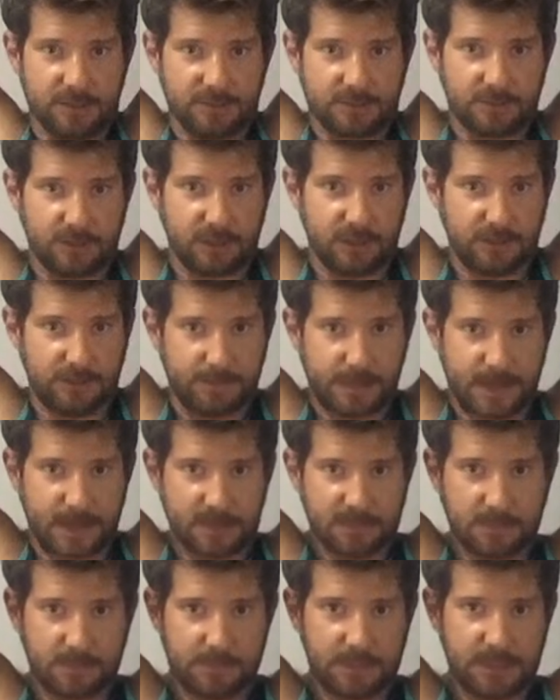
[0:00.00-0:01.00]
Slowly
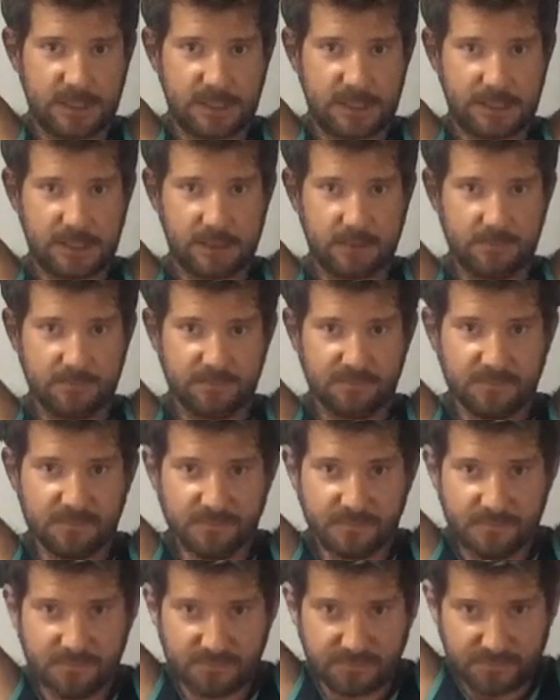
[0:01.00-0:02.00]
back to the beginning,
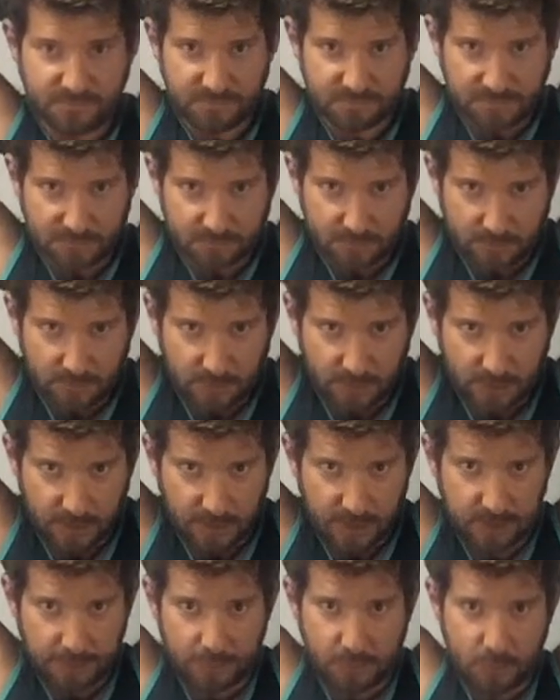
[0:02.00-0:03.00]

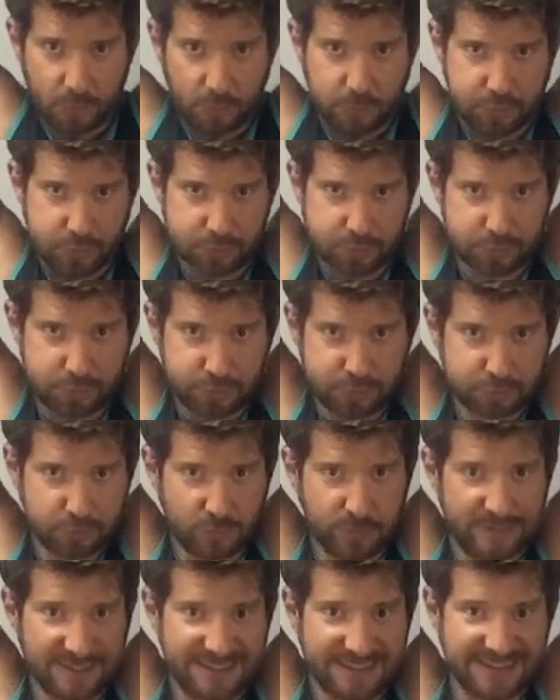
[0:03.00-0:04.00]
up,
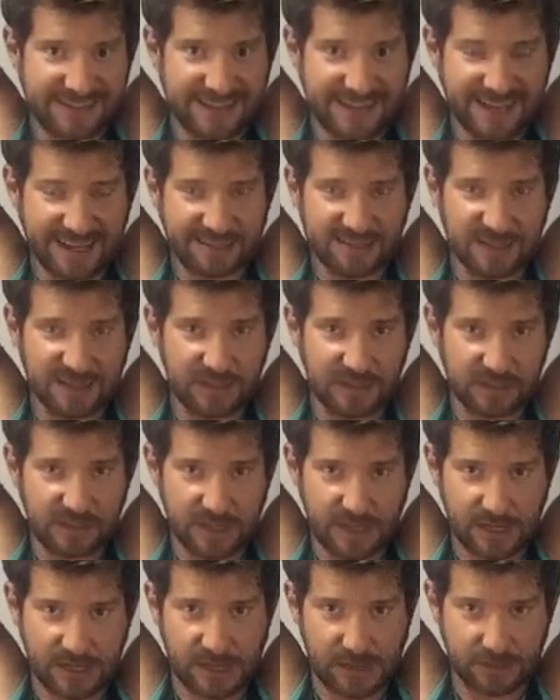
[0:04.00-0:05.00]
squeeze, exhale,
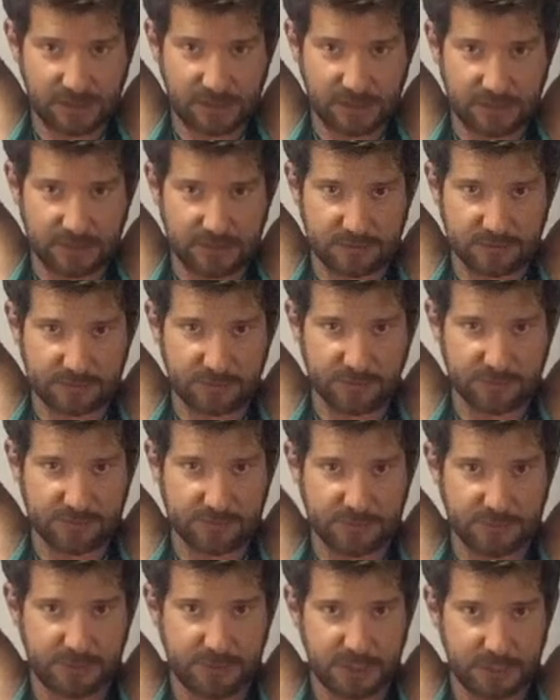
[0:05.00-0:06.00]
lock out. Good, so notice
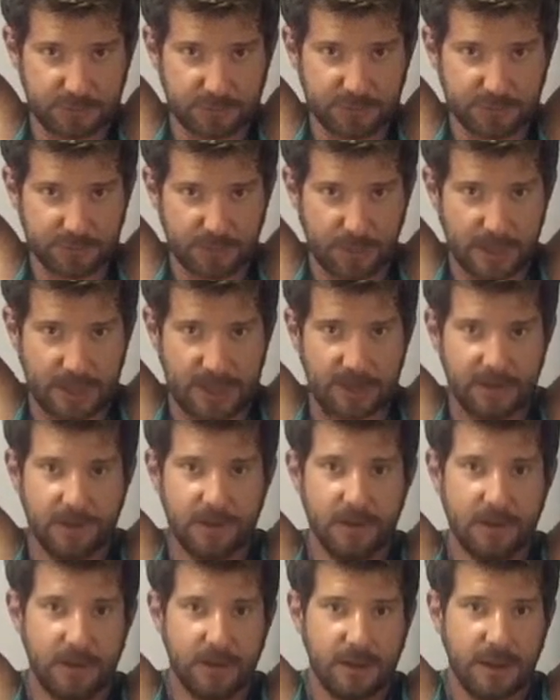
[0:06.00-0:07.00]
I'm doing elbows wide.
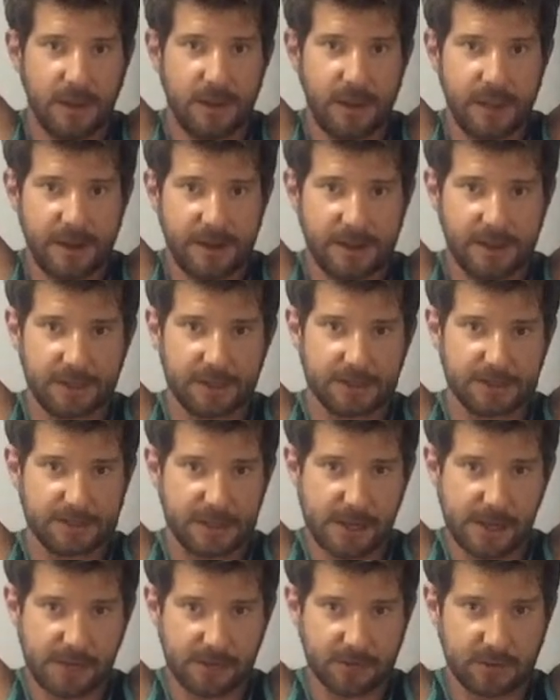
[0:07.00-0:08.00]
Inhale
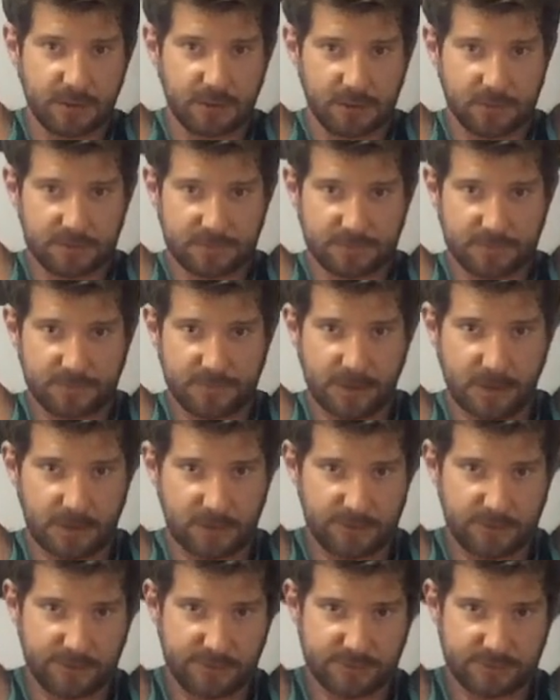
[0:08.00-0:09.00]
down, go as
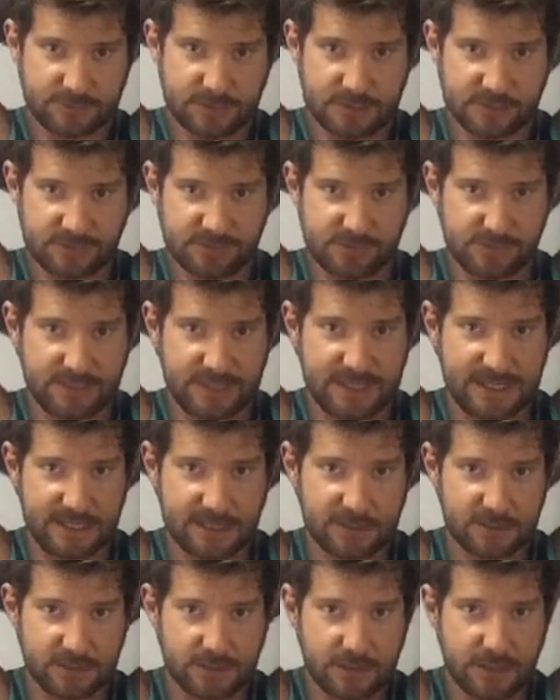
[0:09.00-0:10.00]
far to the stretch as you can
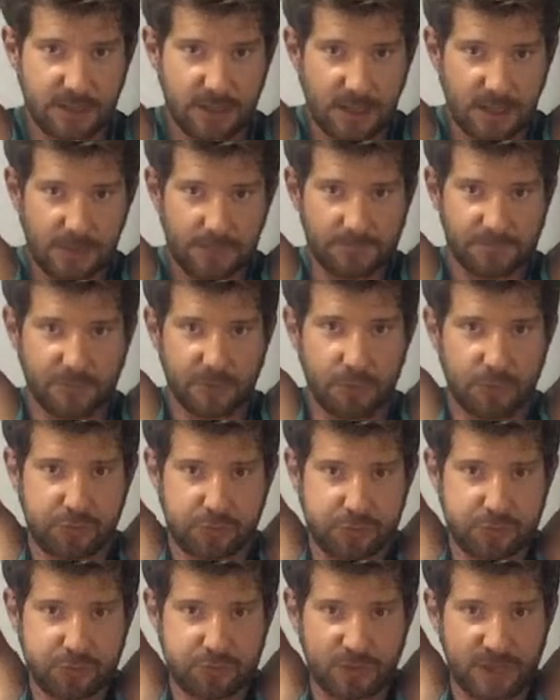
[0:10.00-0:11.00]
handle, up,
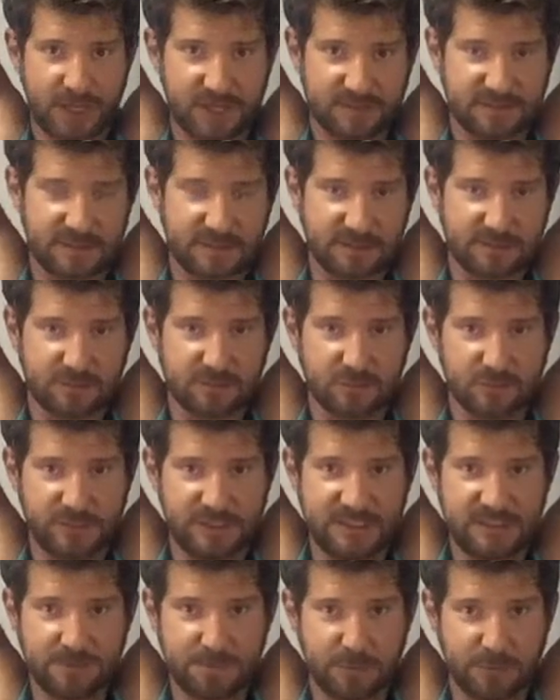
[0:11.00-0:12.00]
exhale,
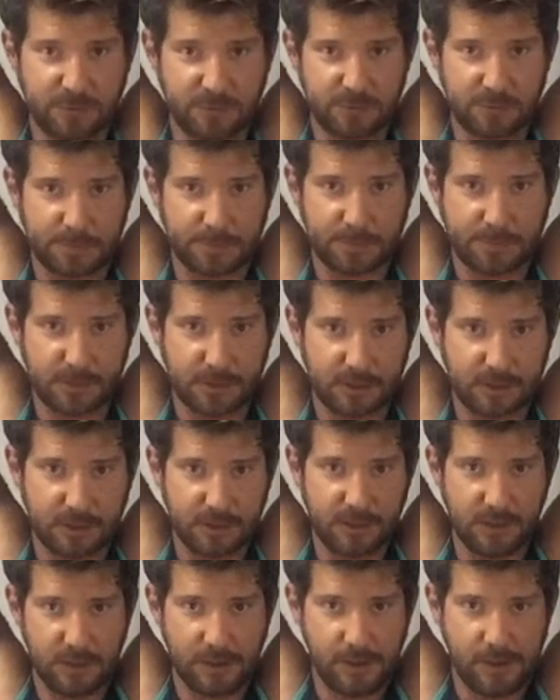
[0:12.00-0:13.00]
squeeze, pull the rope
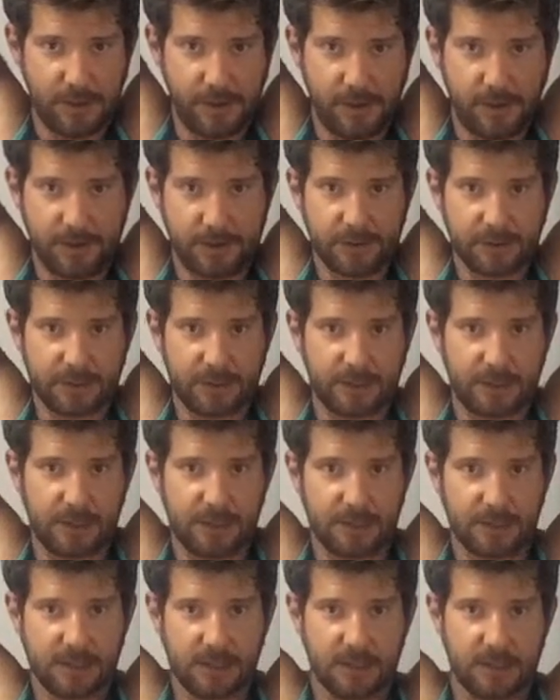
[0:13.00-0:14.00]
apart.
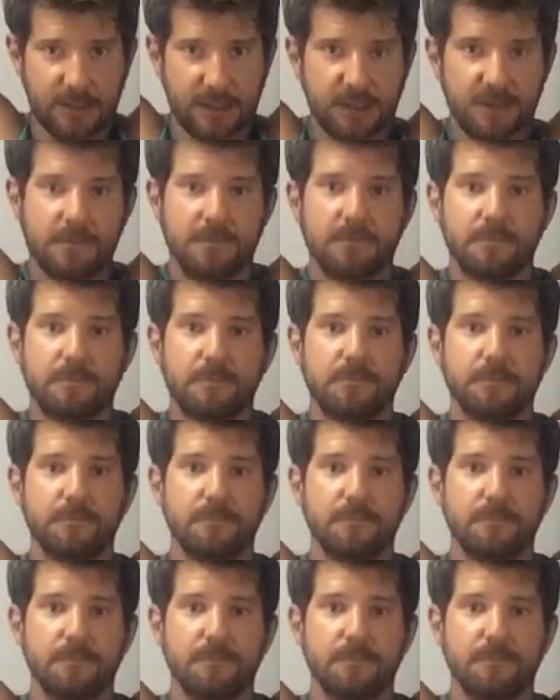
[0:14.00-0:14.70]
Good, inhale in,